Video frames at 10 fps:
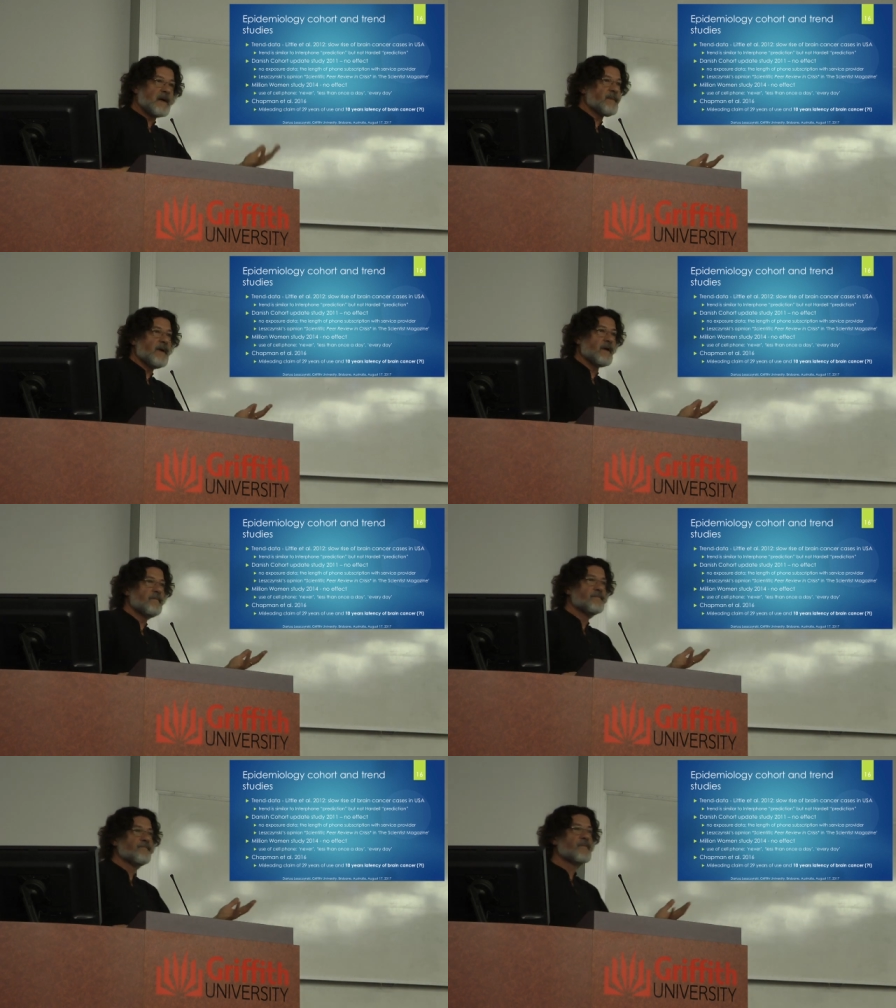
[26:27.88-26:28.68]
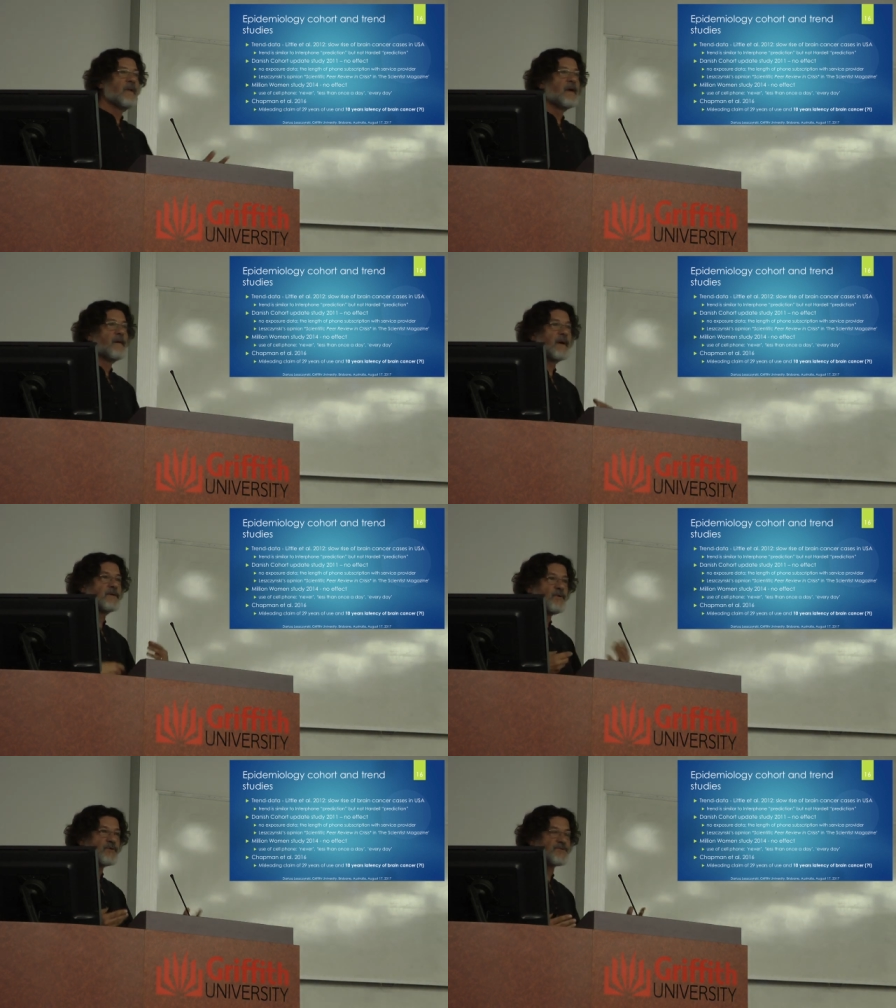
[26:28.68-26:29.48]
Might be,
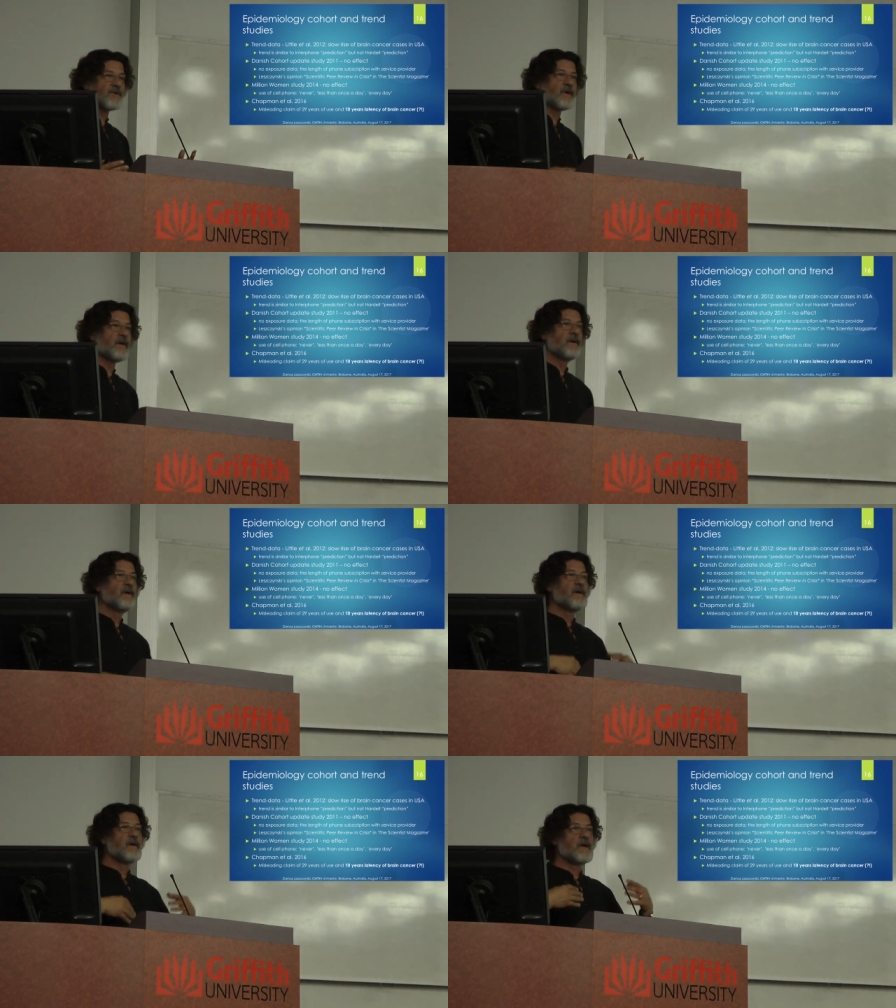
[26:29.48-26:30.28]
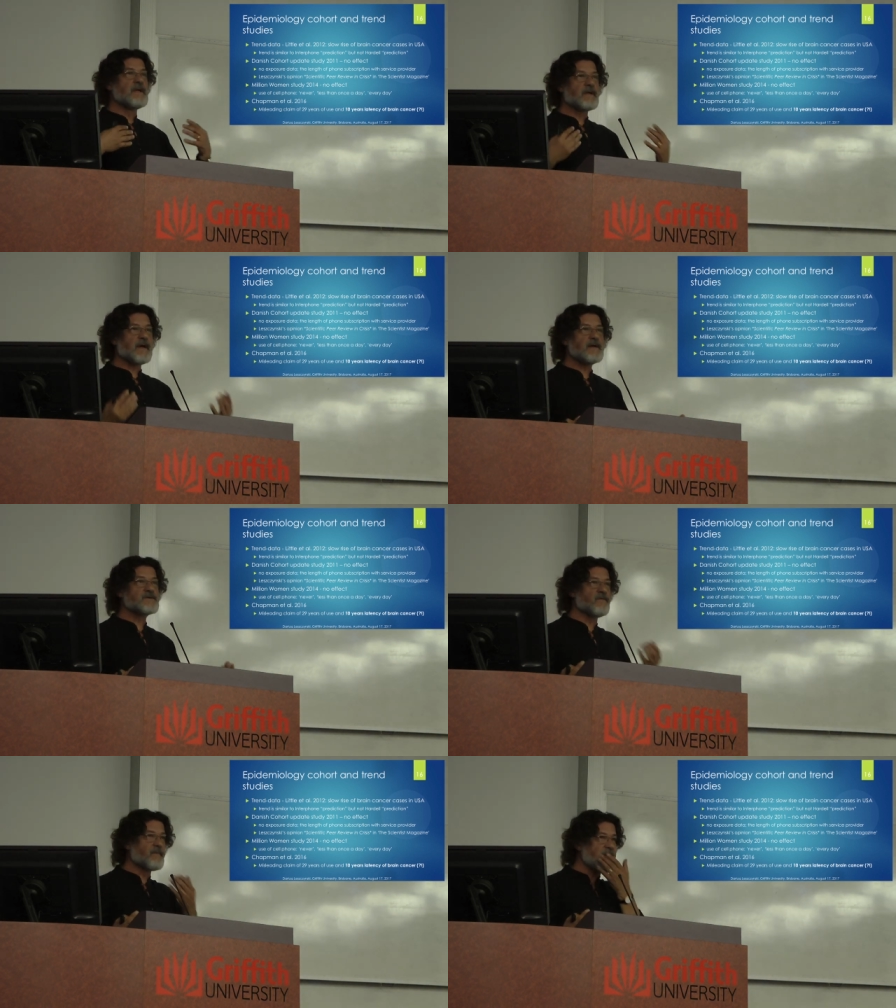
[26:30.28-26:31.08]
but usually in
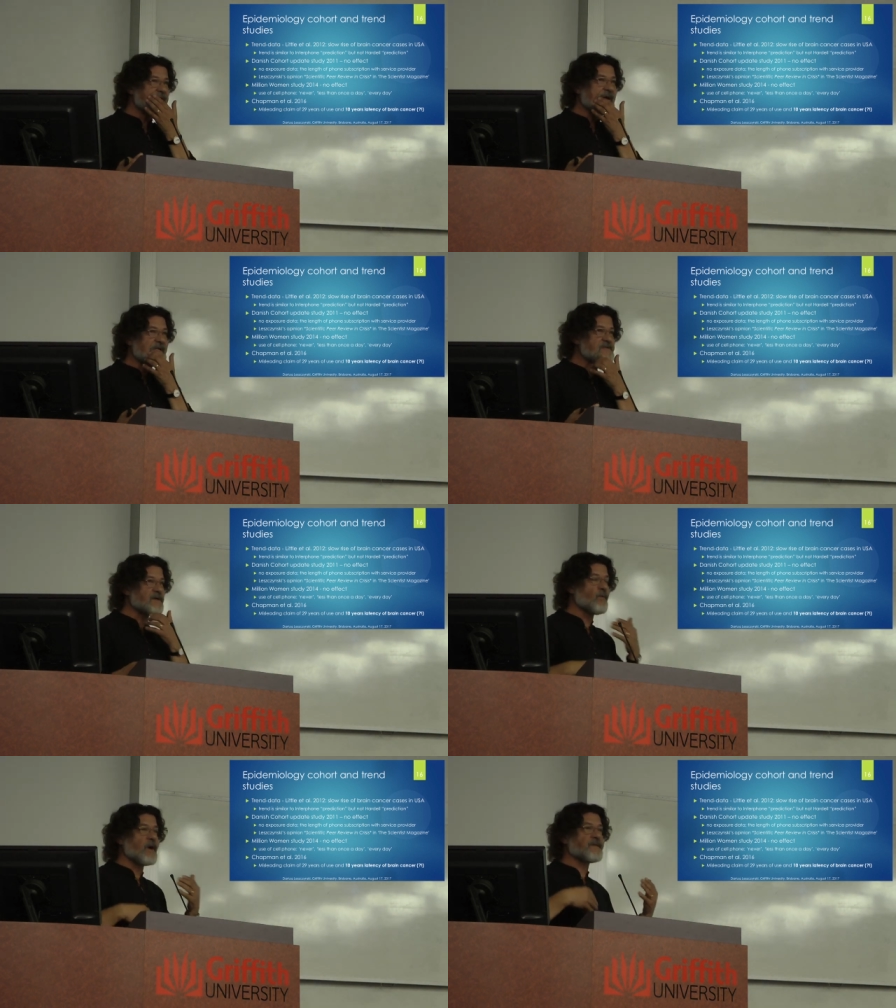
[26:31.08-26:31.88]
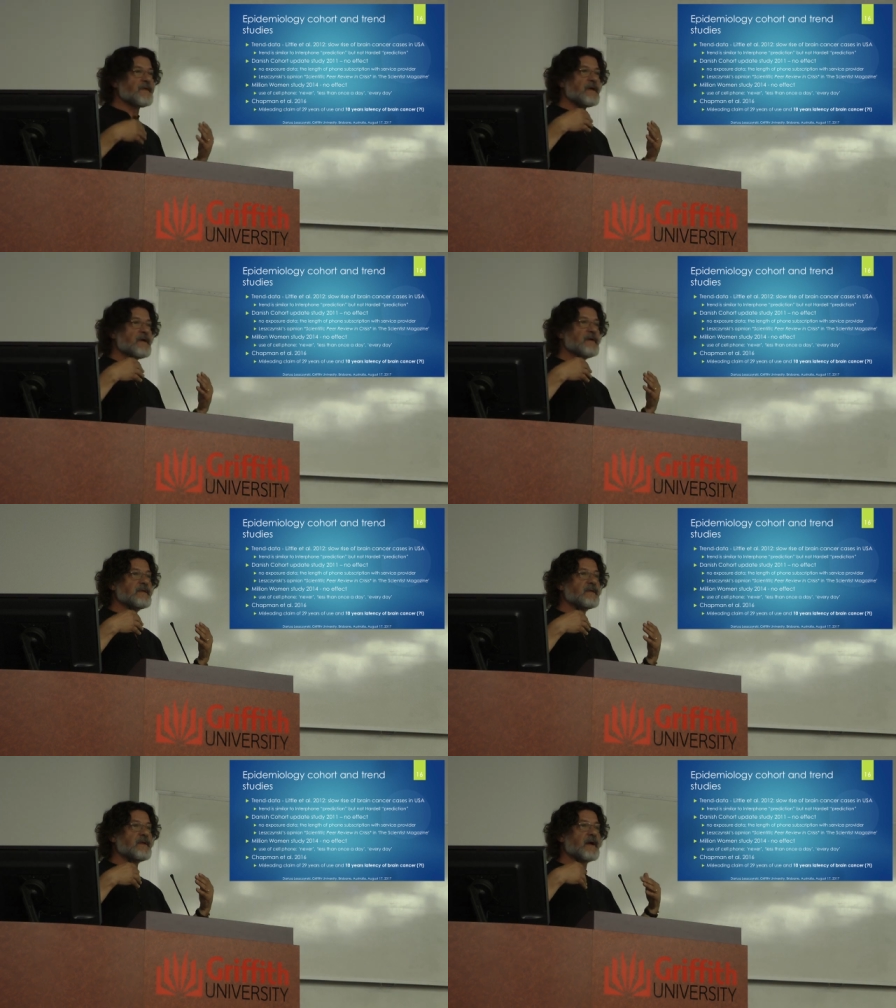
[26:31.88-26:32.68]
case of brain cancer, we are
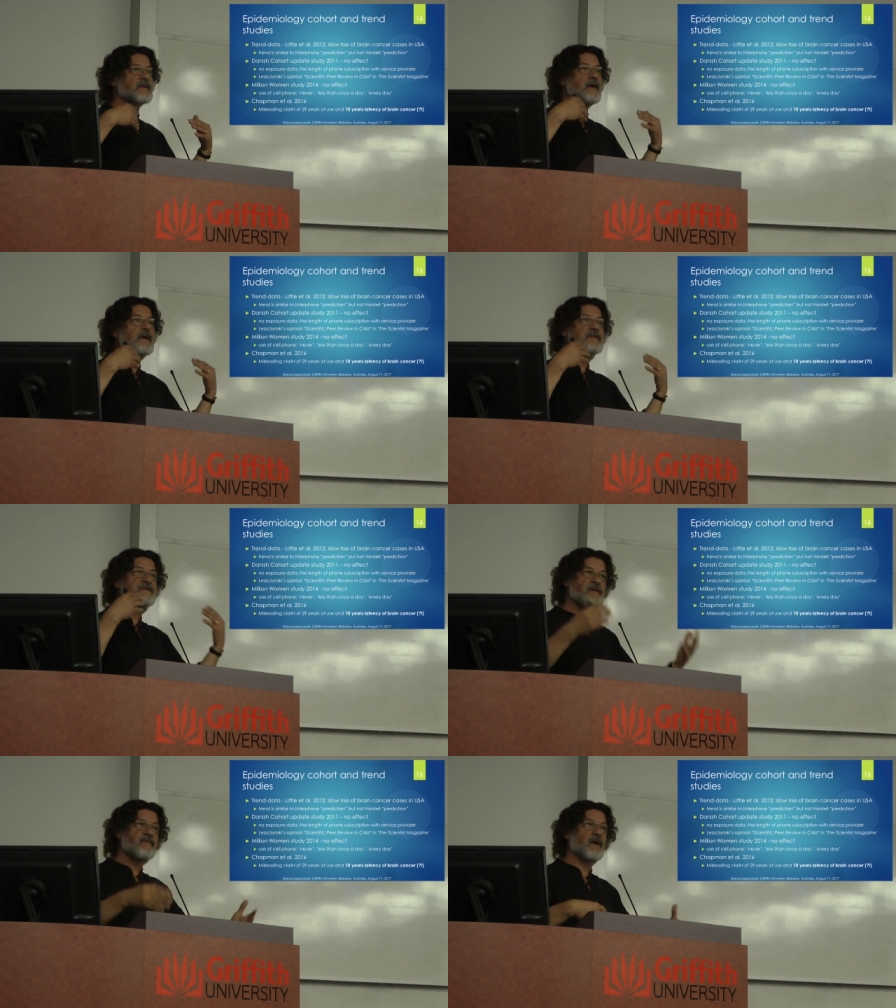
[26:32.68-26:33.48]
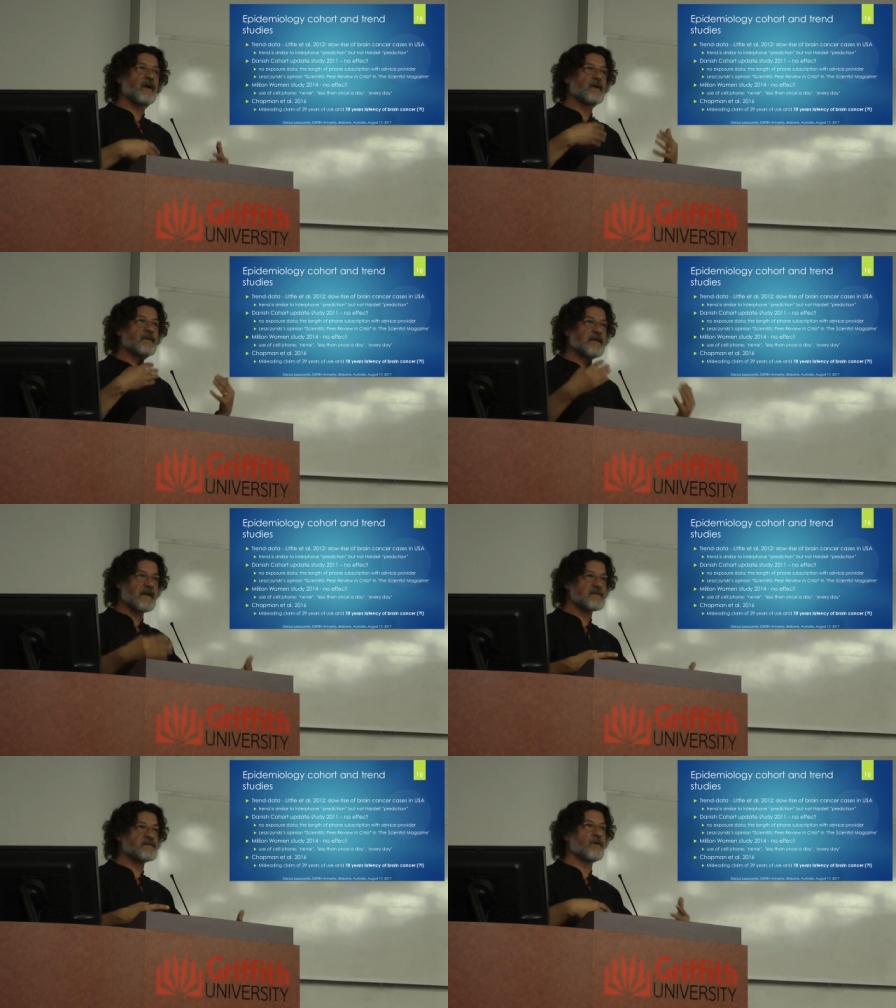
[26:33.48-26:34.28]
thinking that there are several
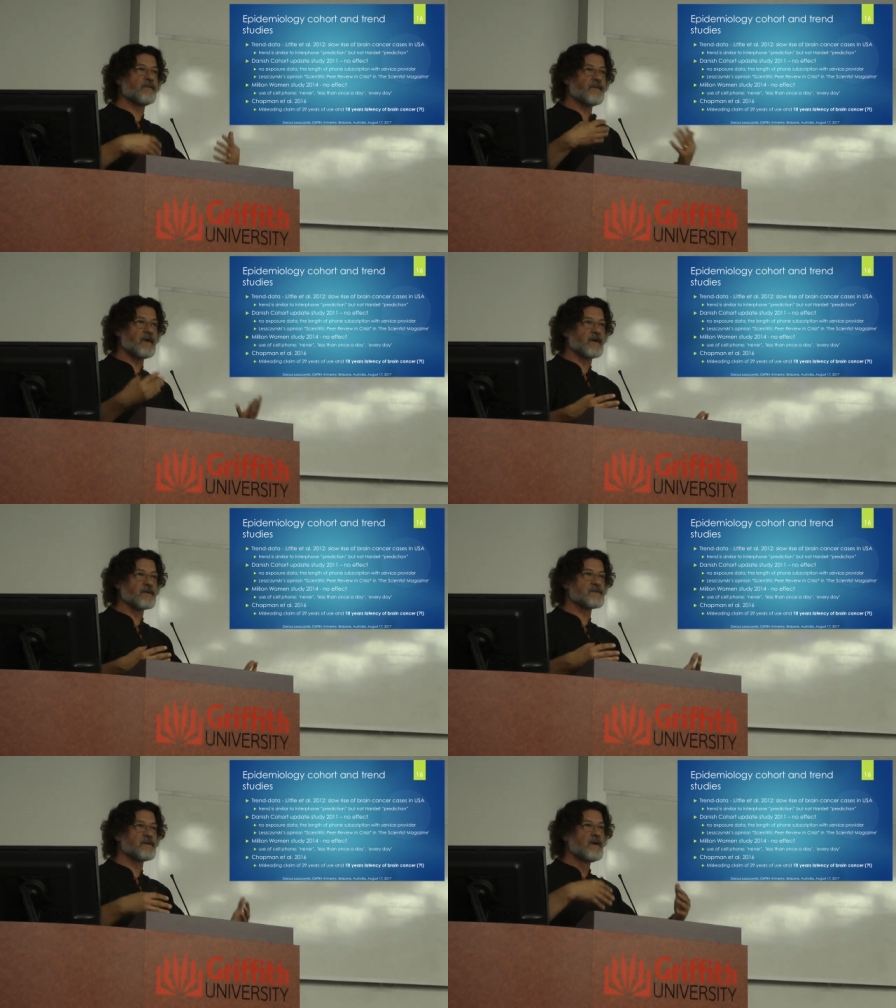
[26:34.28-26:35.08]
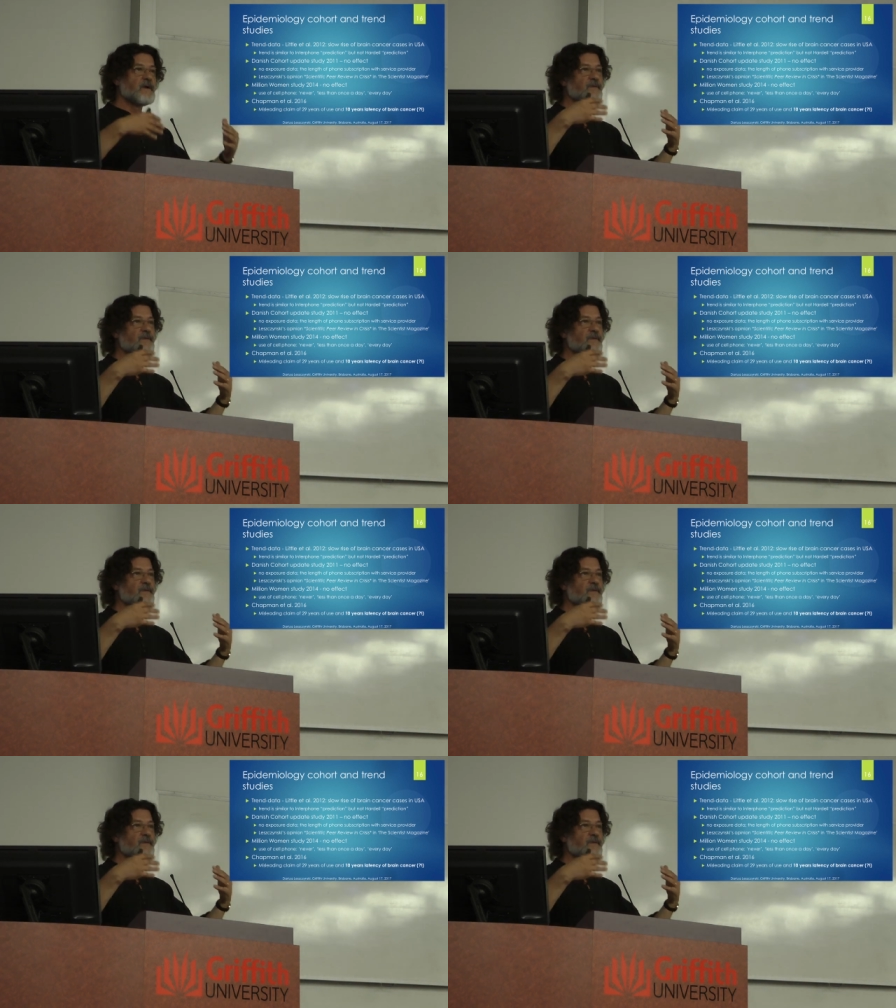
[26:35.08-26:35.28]
tens of years,